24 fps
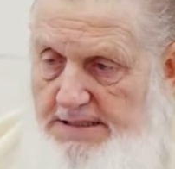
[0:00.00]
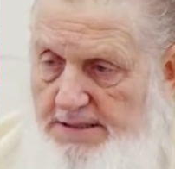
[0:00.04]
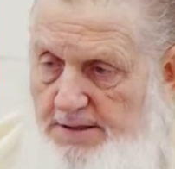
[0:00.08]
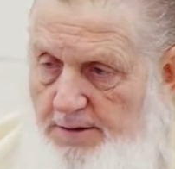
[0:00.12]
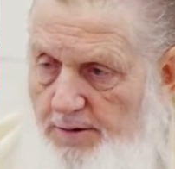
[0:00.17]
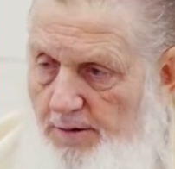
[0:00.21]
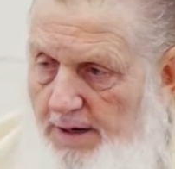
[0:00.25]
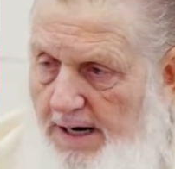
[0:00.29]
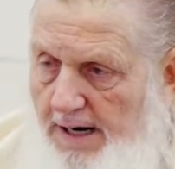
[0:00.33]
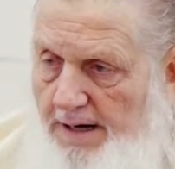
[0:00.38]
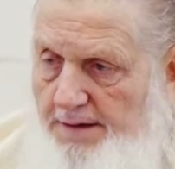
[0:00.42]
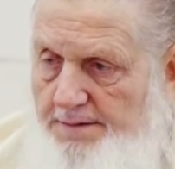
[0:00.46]
in the
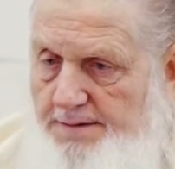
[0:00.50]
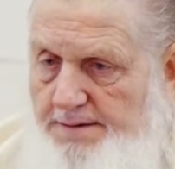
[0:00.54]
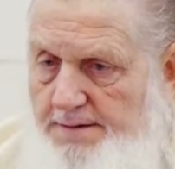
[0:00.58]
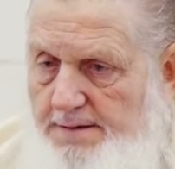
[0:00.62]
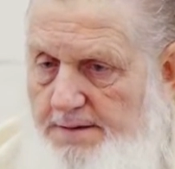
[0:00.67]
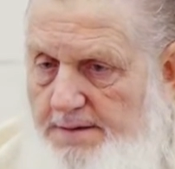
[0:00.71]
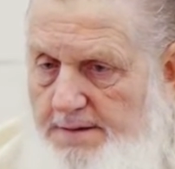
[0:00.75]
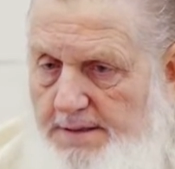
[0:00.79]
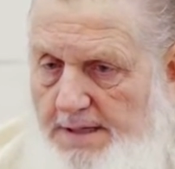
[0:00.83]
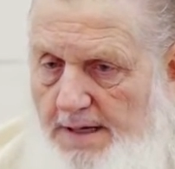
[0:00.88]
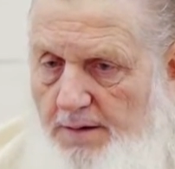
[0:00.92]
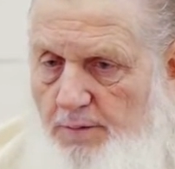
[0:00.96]
ground,
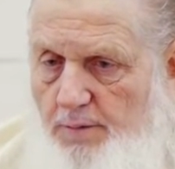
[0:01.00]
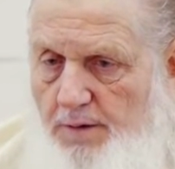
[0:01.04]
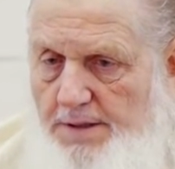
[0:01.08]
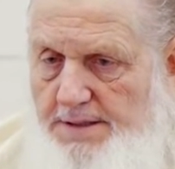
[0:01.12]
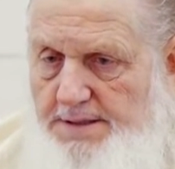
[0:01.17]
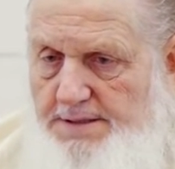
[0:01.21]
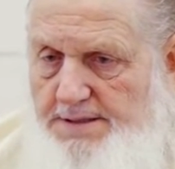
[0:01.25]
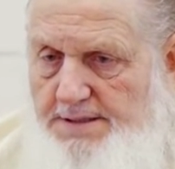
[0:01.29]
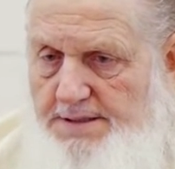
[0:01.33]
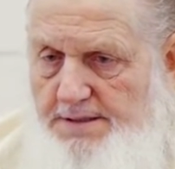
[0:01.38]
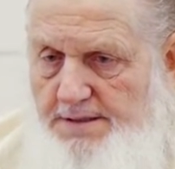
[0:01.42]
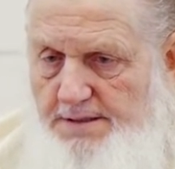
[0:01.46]
then
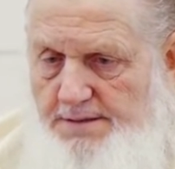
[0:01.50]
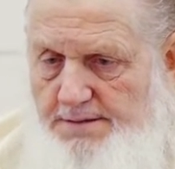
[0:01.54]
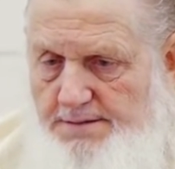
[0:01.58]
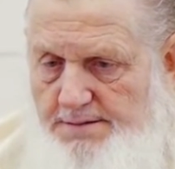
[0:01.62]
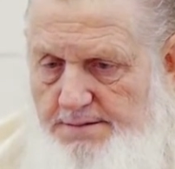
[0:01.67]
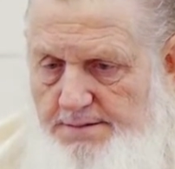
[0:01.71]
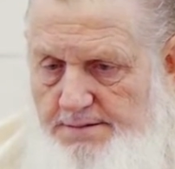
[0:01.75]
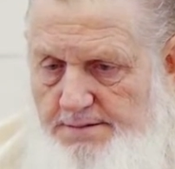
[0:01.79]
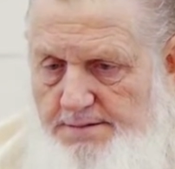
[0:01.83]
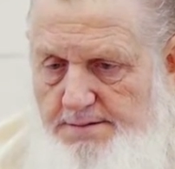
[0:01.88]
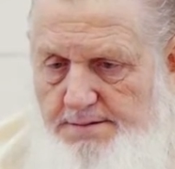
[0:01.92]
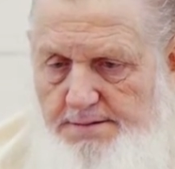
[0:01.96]
what does he do?